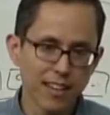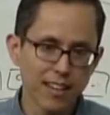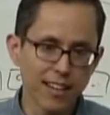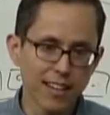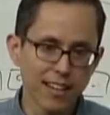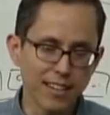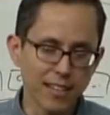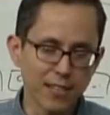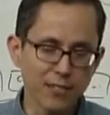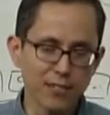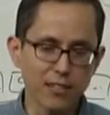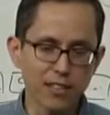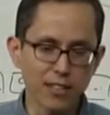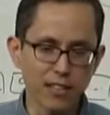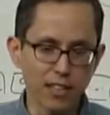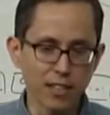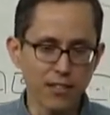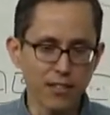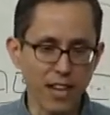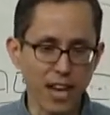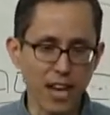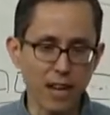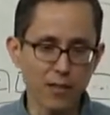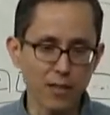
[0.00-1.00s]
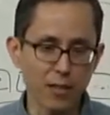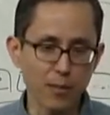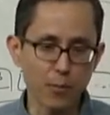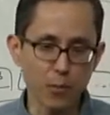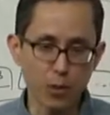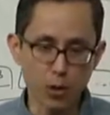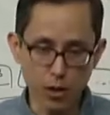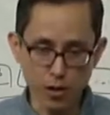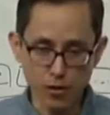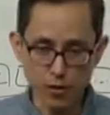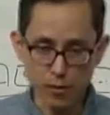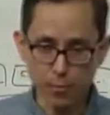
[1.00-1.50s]
I definitely love having
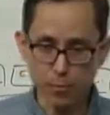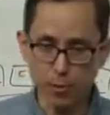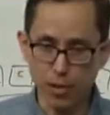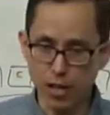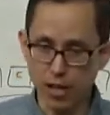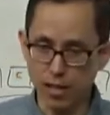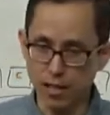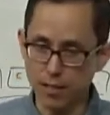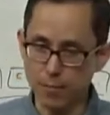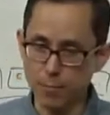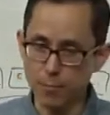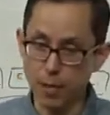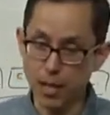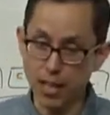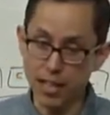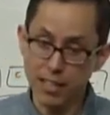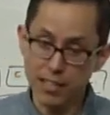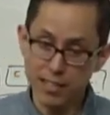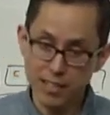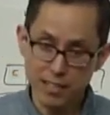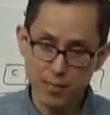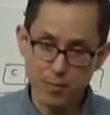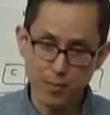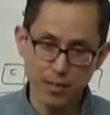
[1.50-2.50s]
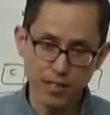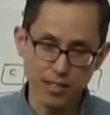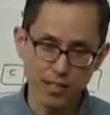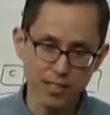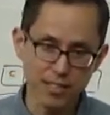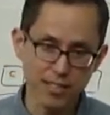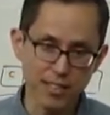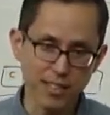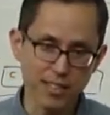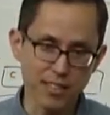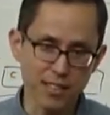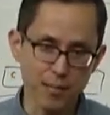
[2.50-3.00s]
more of a product bias
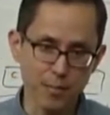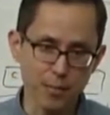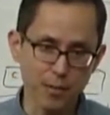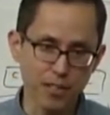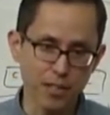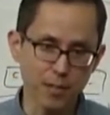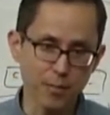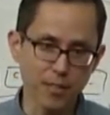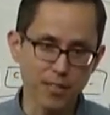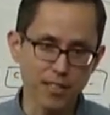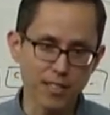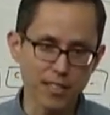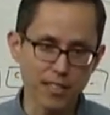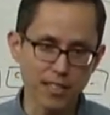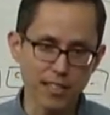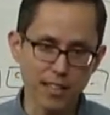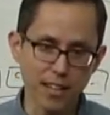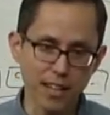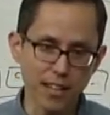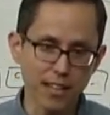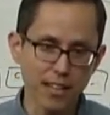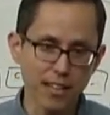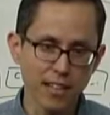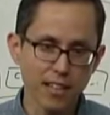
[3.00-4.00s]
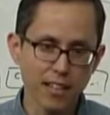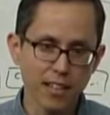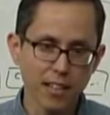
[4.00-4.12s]
because that's a part of my D N A.